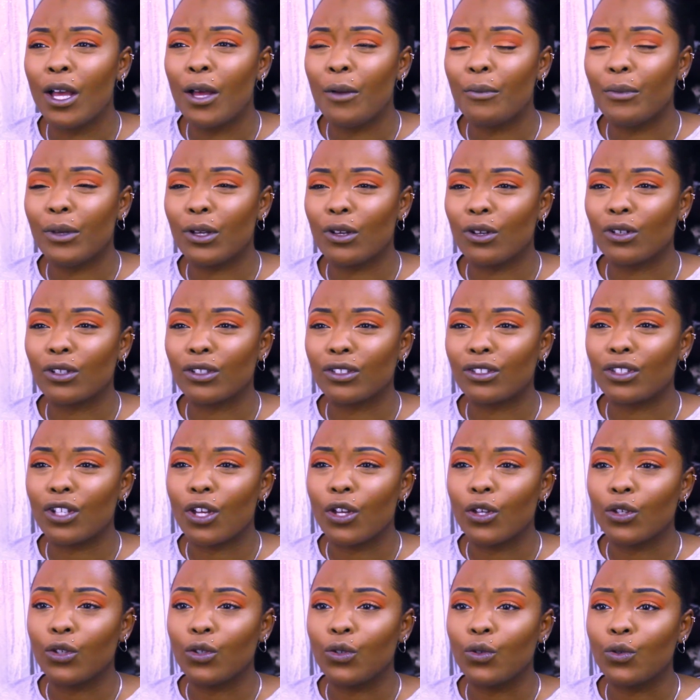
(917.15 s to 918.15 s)
because
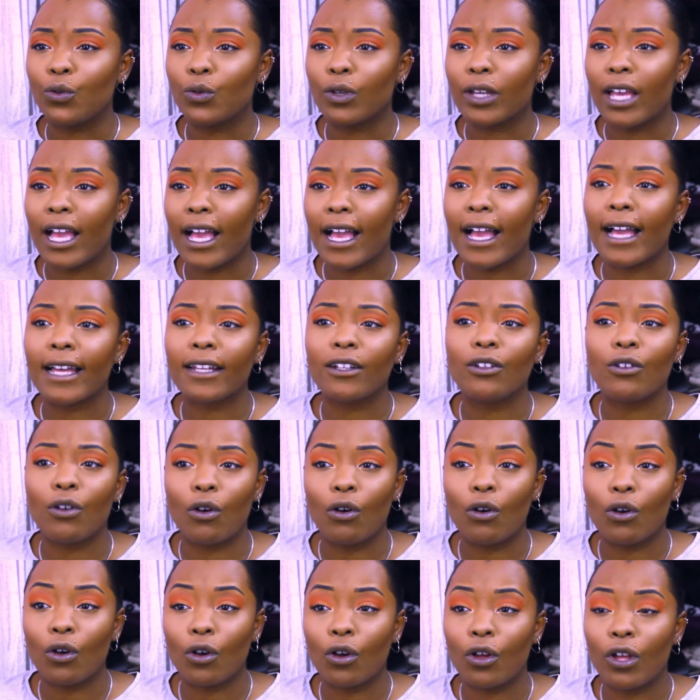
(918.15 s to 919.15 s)
you
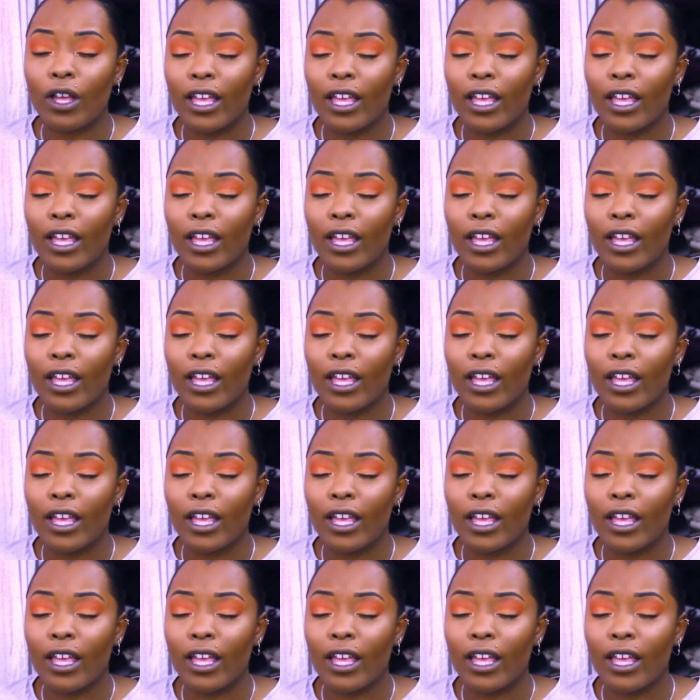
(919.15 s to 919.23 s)
cannot